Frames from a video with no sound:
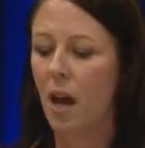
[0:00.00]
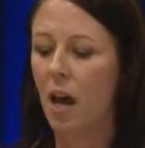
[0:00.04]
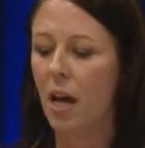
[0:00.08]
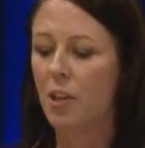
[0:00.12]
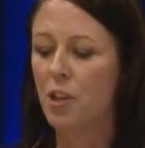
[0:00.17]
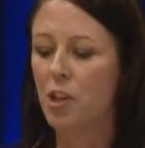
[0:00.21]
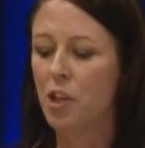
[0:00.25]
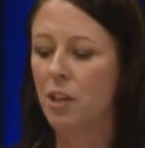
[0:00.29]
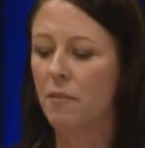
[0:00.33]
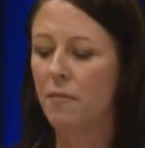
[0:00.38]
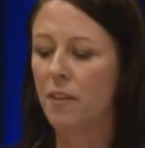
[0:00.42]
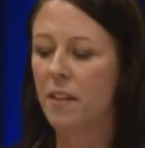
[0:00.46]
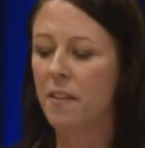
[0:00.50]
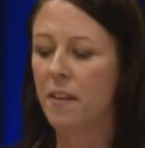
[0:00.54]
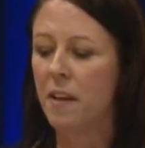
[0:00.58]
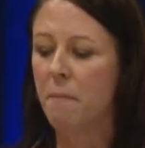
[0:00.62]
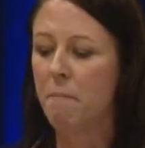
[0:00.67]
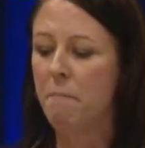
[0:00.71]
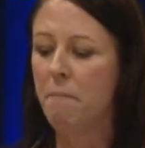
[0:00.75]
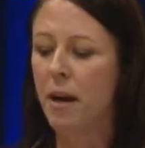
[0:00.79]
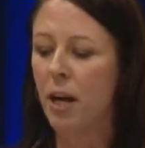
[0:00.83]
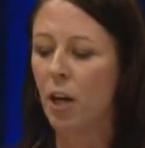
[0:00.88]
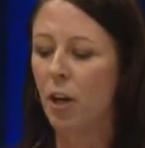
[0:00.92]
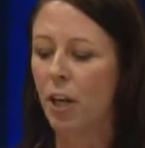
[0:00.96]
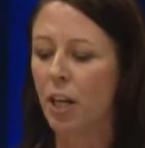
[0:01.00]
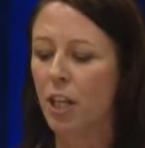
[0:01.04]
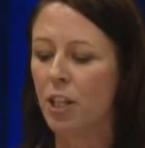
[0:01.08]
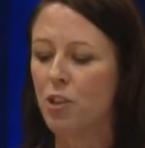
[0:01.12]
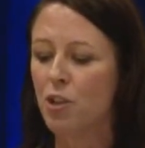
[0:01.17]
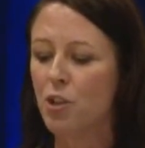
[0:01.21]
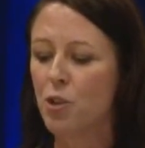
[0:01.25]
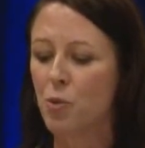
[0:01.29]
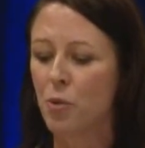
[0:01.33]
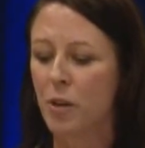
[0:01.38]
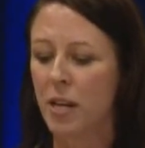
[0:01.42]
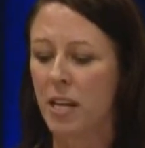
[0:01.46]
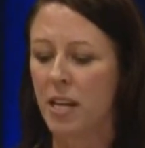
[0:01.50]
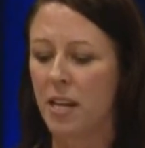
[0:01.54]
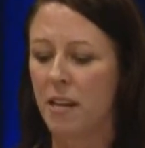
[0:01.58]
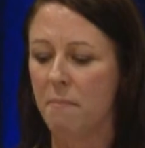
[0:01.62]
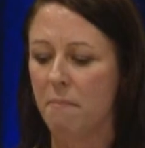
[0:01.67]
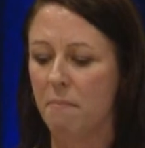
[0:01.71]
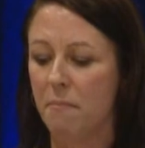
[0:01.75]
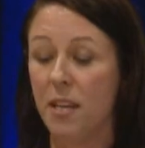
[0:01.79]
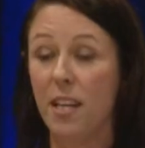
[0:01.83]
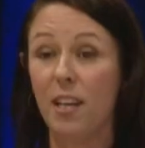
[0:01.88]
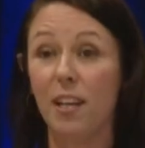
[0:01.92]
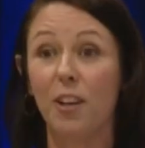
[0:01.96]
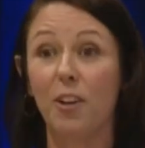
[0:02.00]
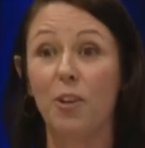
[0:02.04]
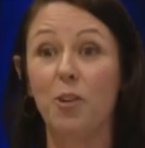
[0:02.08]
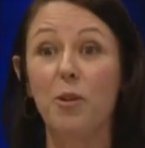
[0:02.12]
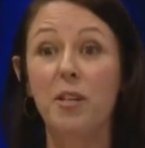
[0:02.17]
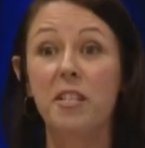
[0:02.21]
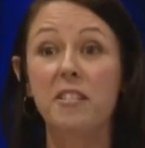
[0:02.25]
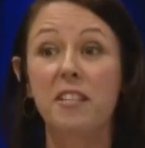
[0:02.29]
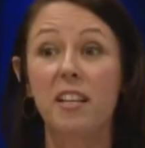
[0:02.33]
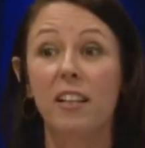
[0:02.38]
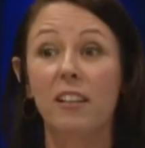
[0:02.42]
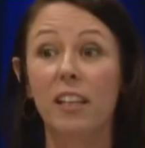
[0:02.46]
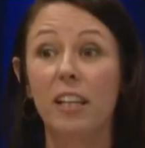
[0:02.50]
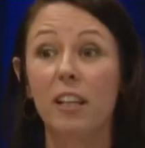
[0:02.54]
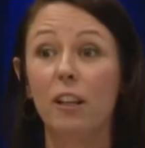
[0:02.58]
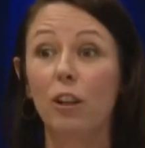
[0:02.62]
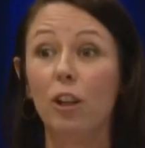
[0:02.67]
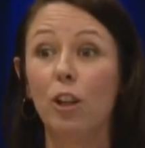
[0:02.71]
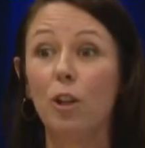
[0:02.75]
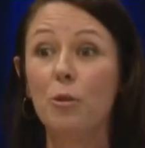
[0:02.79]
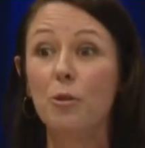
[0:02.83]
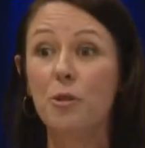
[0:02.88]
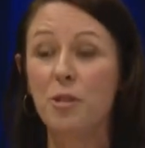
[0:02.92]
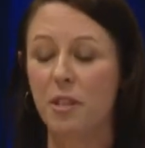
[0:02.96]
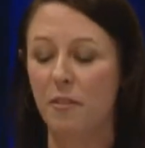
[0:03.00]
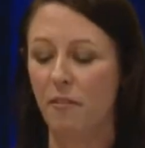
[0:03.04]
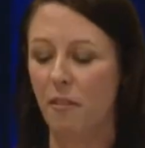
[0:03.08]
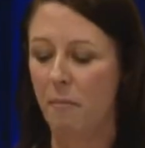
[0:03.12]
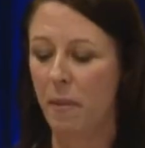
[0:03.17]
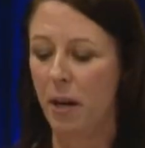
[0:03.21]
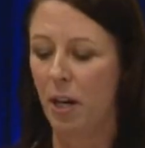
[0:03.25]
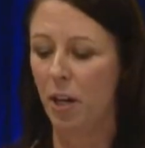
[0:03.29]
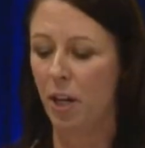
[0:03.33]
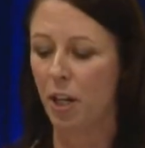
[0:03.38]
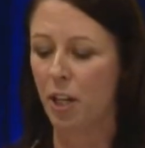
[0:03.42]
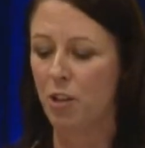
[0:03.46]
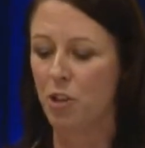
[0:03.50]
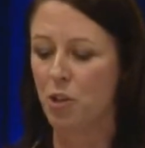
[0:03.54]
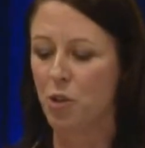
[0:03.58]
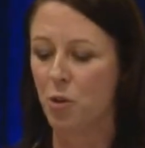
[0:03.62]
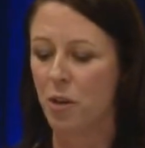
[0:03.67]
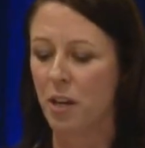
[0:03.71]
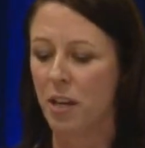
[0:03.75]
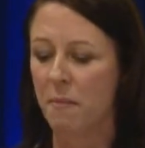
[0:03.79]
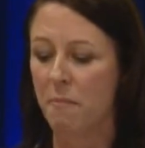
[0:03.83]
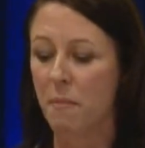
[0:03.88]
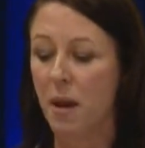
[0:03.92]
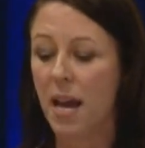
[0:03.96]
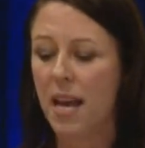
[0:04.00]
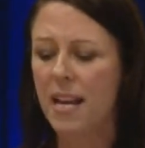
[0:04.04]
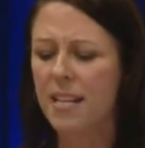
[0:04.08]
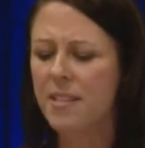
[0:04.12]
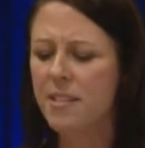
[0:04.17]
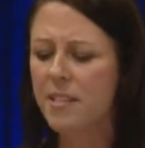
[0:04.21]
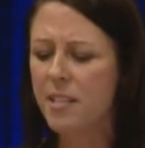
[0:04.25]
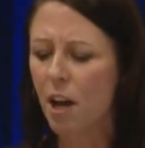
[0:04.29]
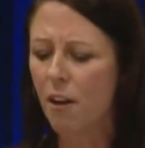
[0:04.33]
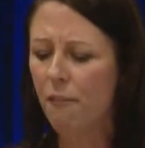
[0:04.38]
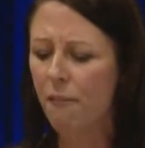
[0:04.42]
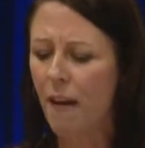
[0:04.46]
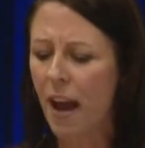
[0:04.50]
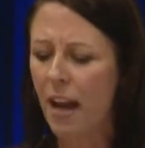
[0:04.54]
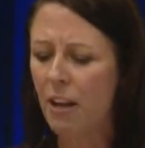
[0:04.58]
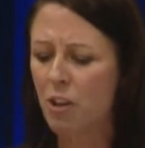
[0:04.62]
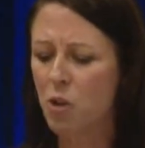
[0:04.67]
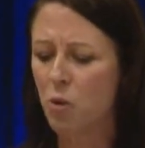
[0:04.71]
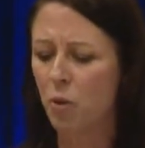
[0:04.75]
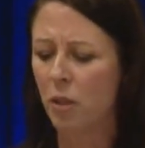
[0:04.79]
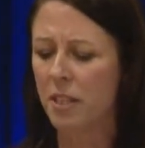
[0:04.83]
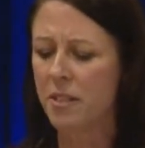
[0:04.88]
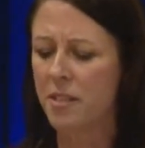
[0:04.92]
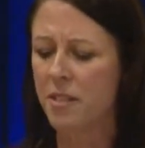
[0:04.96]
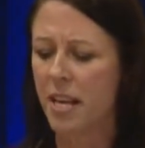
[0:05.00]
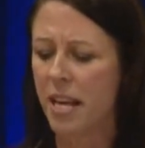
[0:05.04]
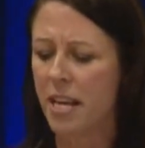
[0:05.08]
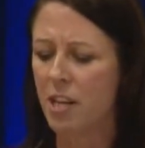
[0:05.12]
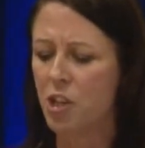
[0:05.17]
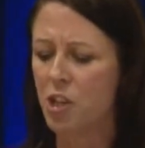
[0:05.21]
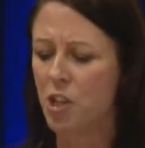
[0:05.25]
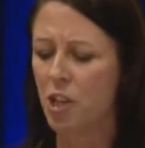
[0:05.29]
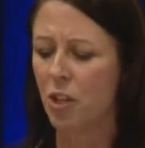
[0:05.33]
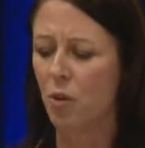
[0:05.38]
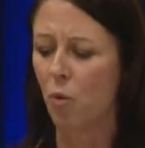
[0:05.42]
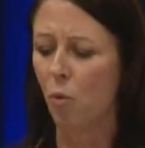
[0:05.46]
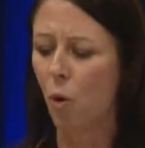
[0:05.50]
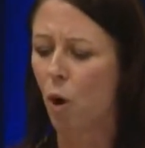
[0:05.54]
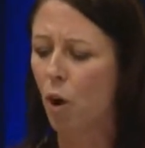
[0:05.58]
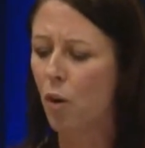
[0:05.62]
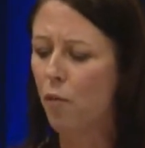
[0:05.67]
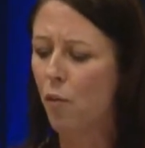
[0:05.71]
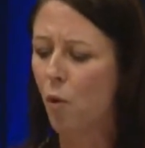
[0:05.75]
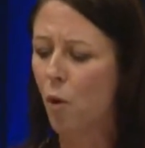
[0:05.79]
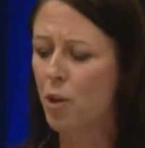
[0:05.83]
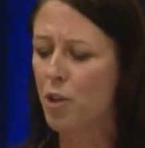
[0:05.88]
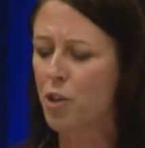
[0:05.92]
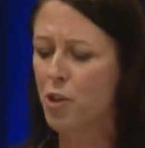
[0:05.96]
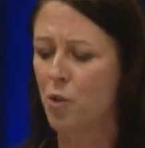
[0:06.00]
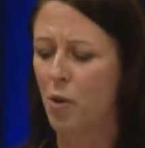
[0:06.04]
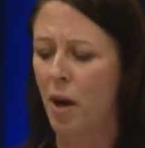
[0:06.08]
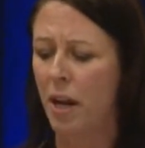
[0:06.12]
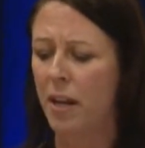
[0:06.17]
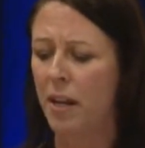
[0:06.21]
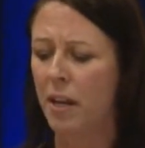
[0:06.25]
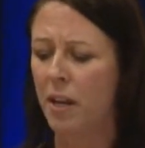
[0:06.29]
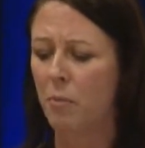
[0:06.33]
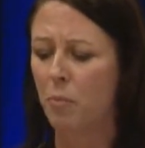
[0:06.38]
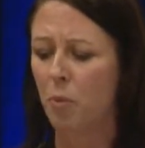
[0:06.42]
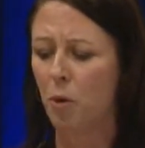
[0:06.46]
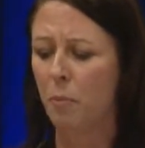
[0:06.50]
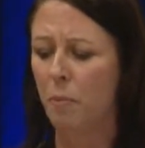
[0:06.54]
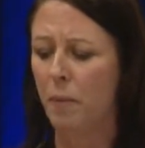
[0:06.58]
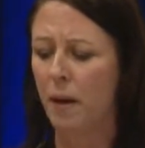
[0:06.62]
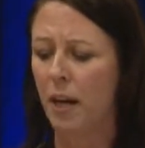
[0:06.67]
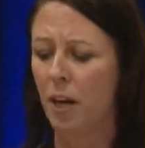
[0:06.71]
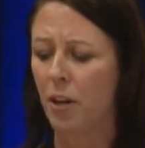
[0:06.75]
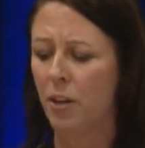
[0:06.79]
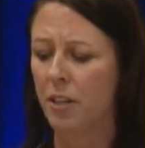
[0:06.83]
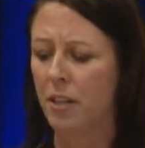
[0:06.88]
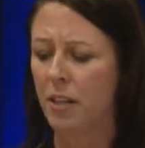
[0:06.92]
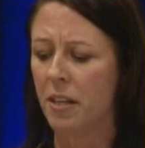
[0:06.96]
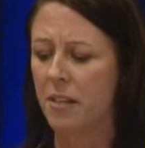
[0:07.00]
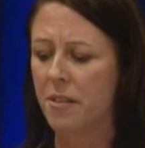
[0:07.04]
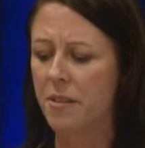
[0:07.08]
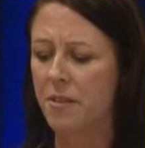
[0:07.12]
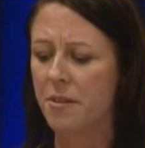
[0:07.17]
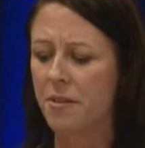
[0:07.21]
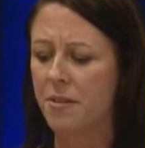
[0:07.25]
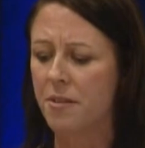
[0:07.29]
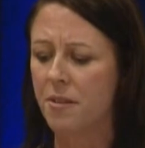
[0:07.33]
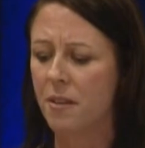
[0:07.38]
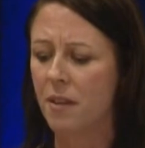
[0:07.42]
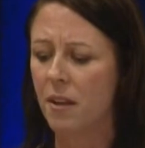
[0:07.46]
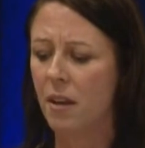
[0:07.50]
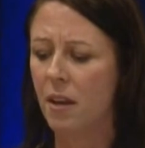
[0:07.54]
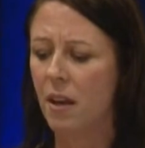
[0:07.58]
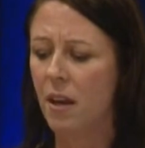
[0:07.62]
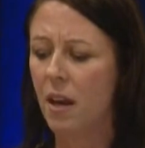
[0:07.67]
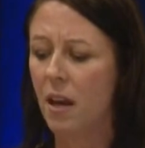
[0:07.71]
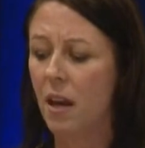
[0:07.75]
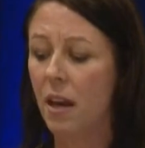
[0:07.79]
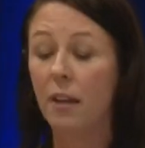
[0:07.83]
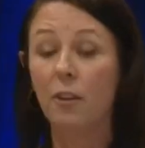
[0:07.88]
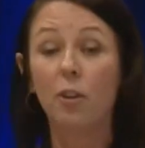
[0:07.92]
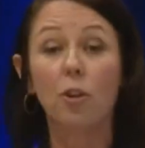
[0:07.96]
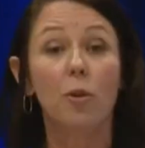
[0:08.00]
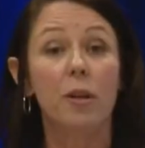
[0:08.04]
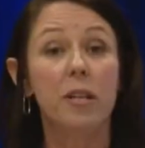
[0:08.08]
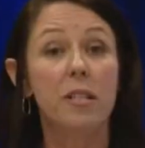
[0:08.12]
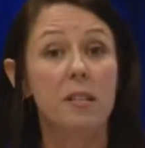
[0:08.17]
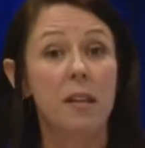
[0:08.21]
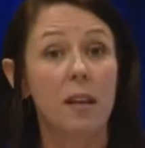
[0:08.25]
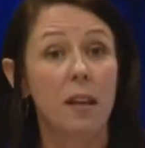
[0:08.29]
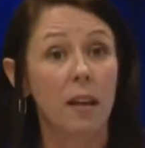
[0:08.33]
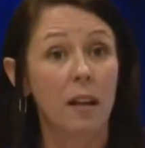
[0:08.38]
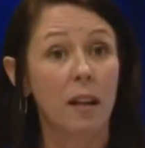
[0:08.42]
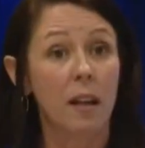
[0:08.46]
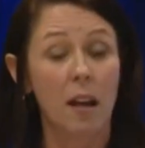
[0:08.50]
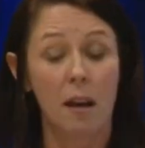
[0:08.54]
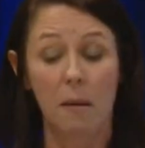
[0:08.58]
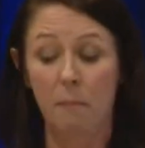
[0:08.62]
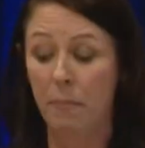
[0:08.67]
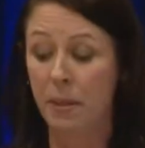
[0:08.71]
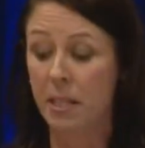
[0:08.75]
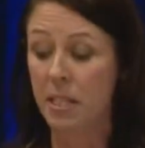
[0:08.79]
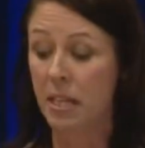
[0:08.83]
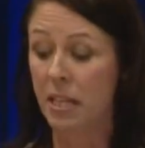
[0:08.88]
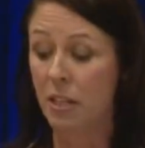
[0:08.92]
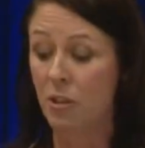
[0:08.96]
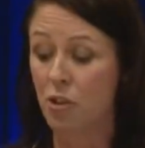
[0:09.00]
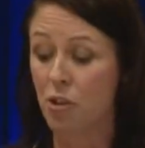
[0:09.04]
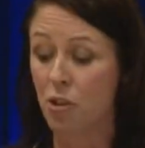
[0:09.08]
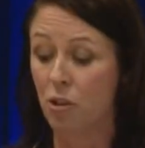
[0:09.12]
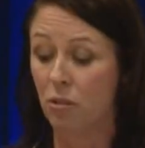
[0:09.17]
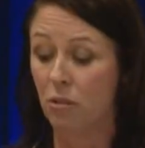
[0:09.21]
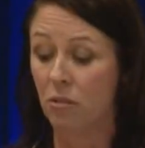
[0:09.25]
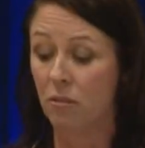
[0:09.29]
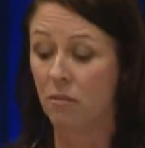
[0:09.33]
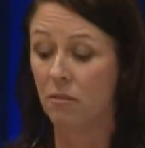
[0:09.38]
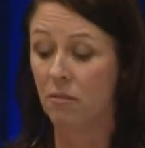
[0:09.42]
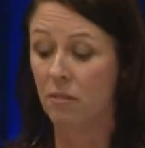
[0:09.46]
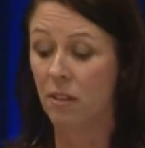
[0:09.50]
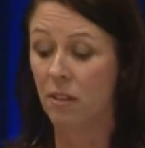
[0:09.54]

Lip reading: achieving the American dream, the increasingly elusive American dream, self-actualization, workforce training and preparedness, increasing income potential,